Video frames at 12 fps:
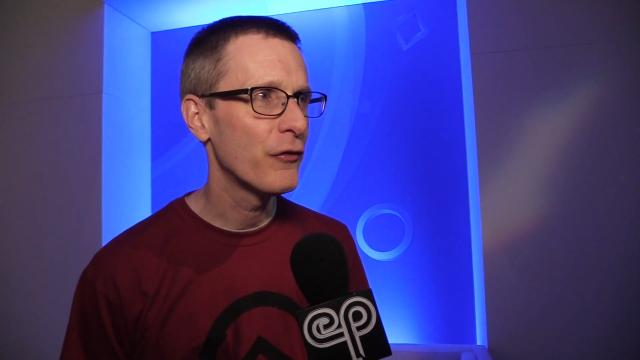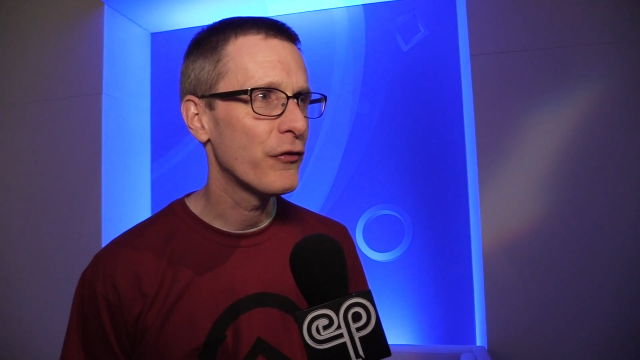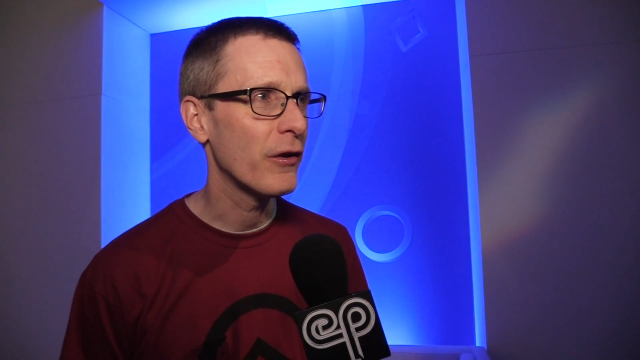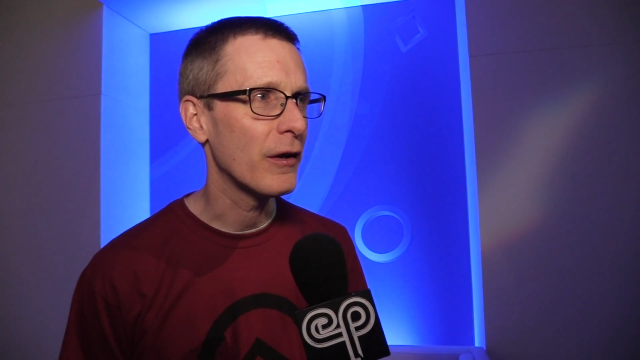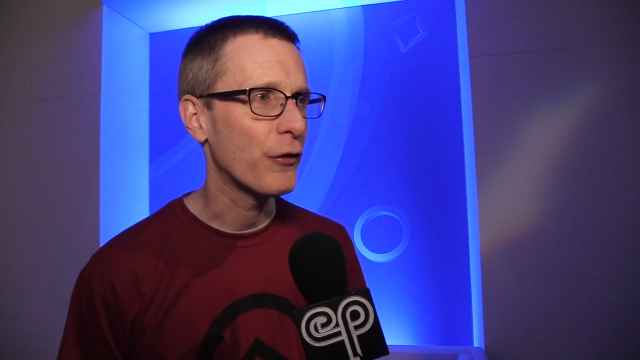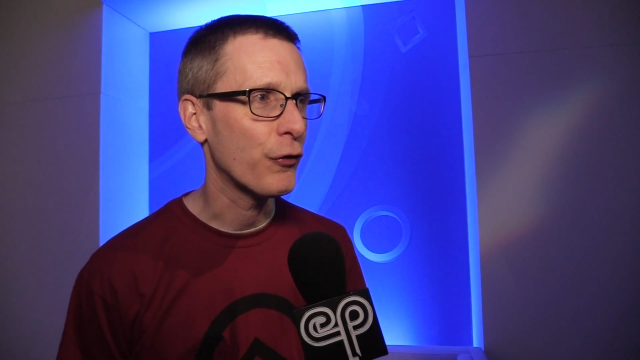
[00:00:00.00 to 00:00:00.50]

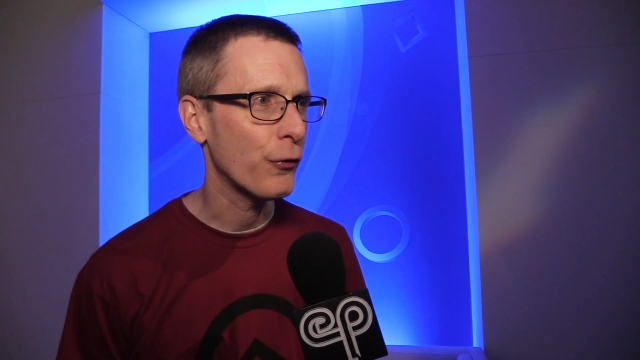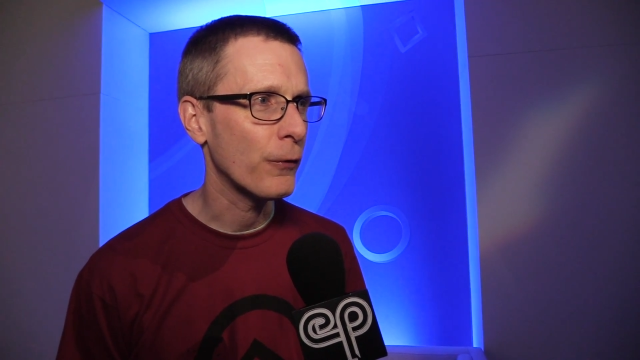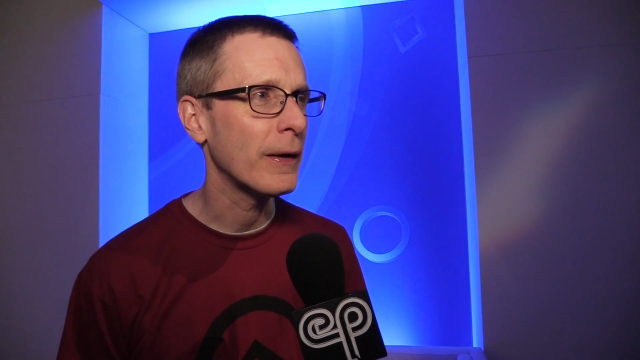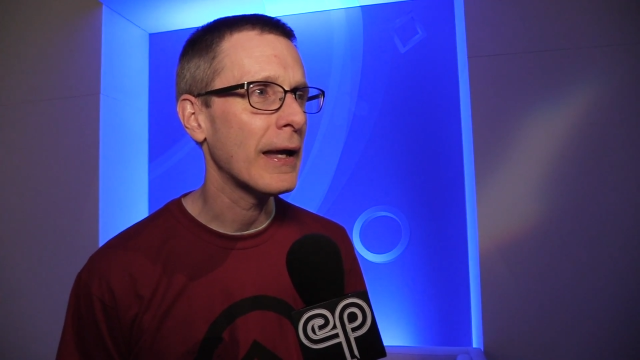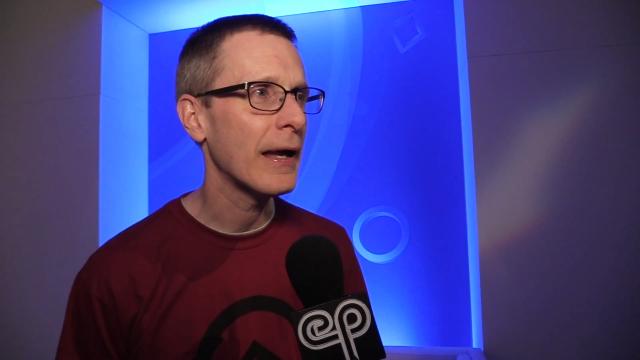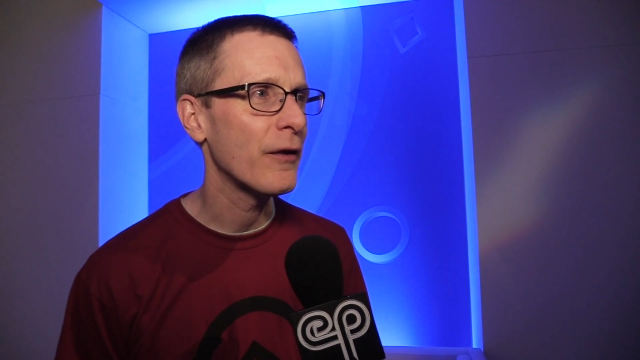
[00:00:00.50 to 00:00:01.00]
to
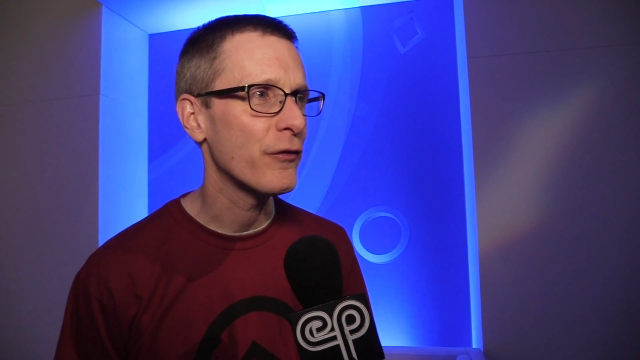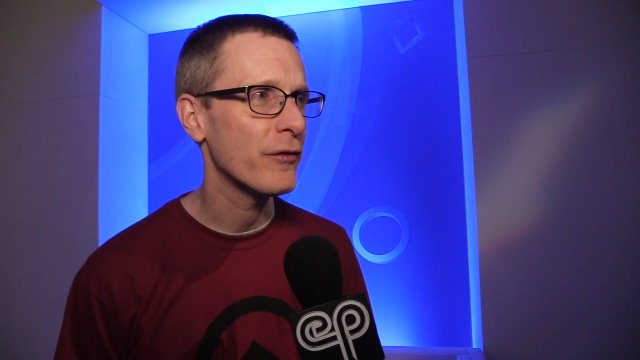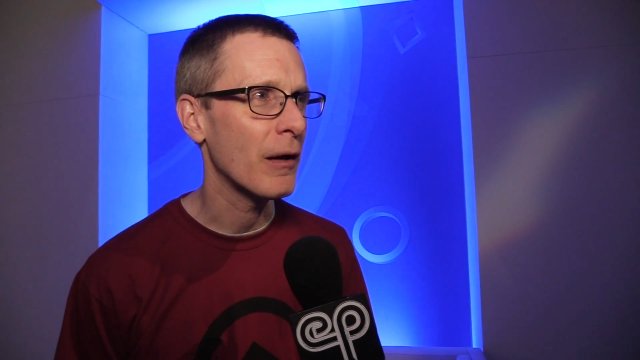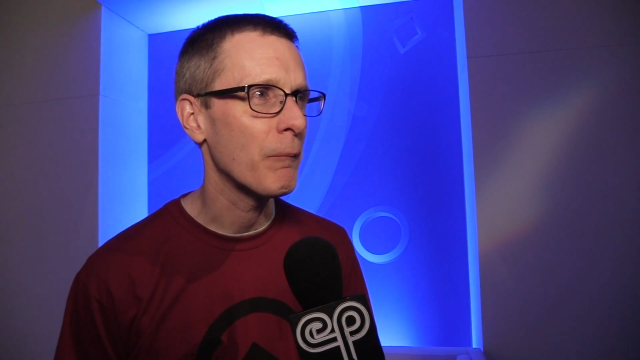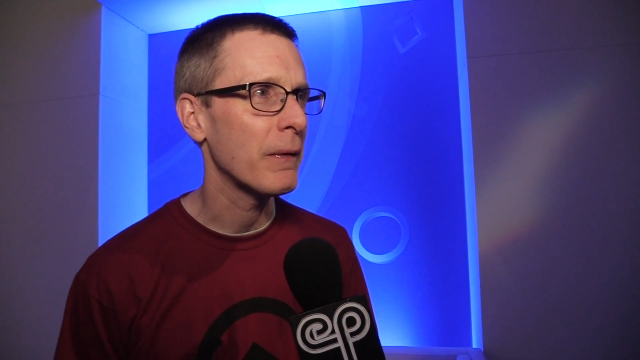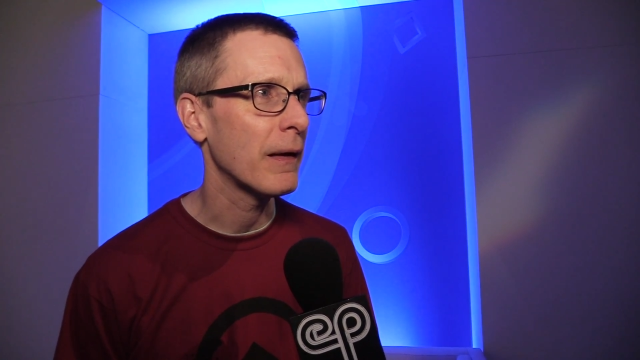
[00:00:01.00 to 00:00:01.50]
create
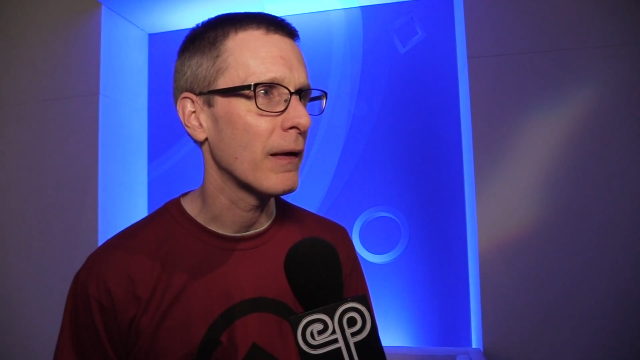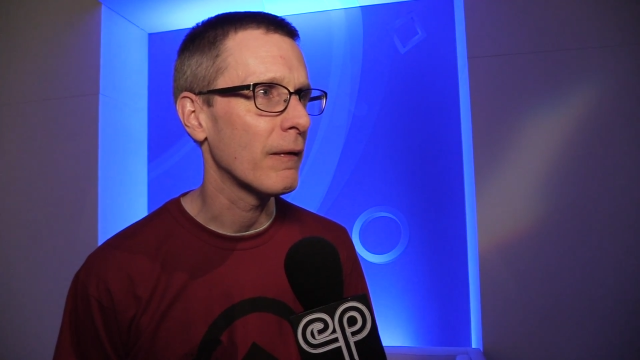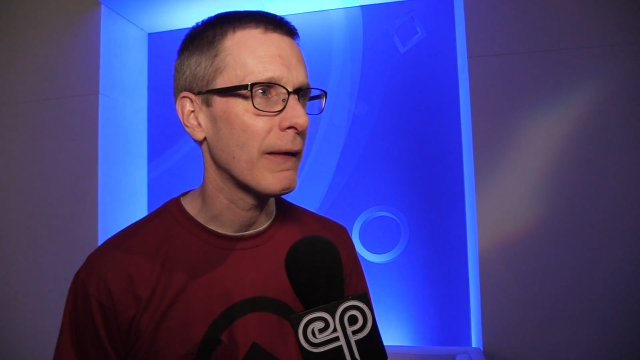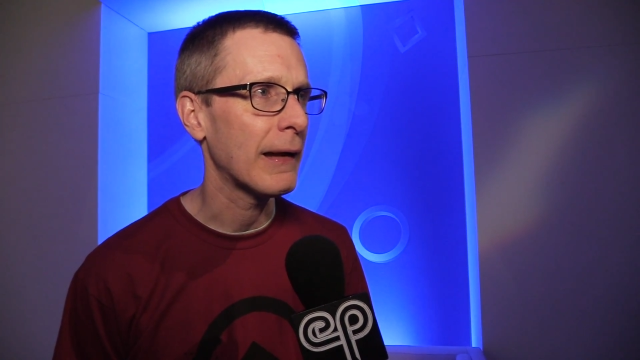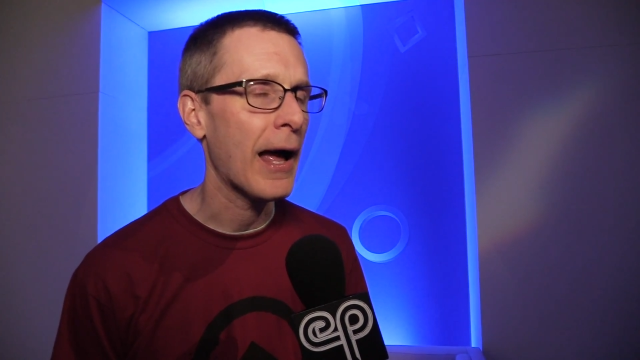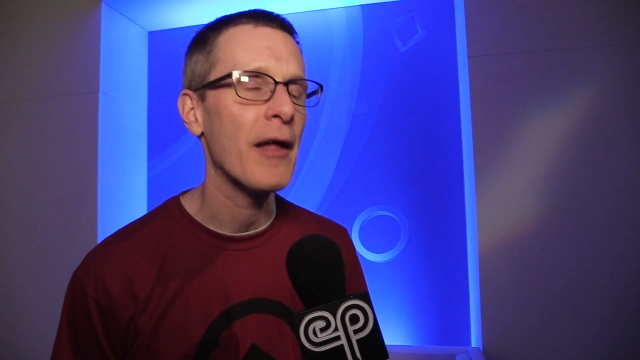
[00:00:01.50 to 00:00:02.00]
something
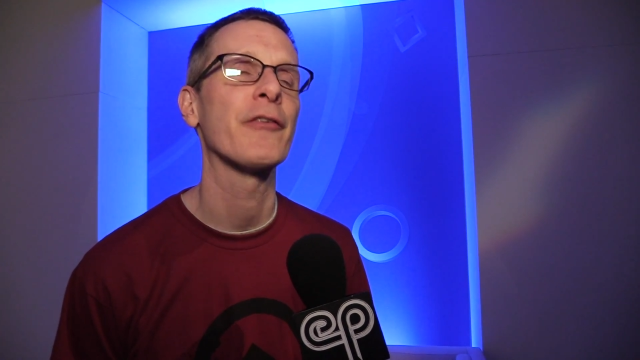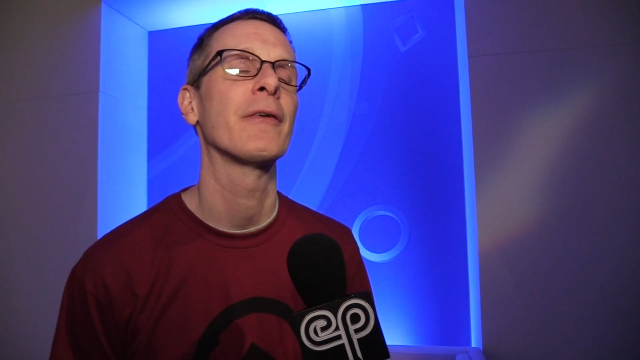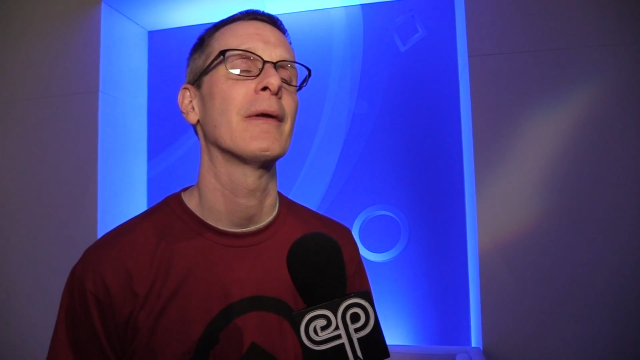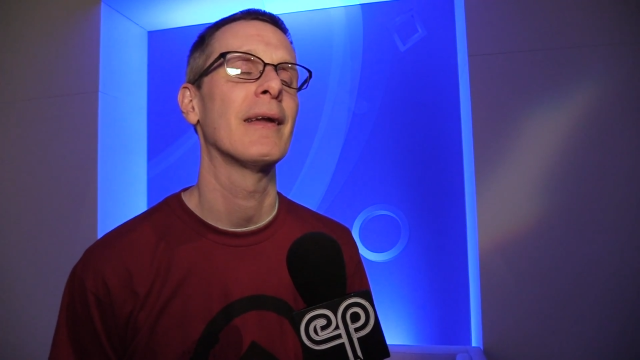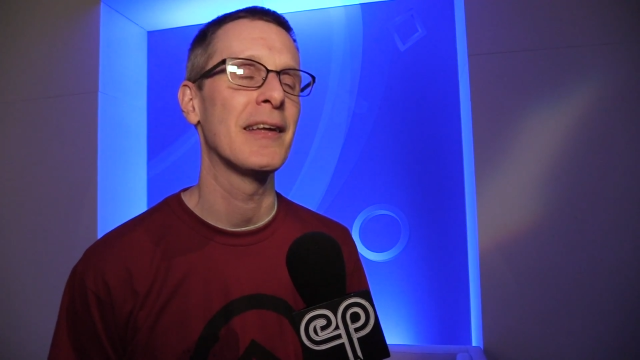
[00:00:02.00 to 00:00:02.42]
that hasn't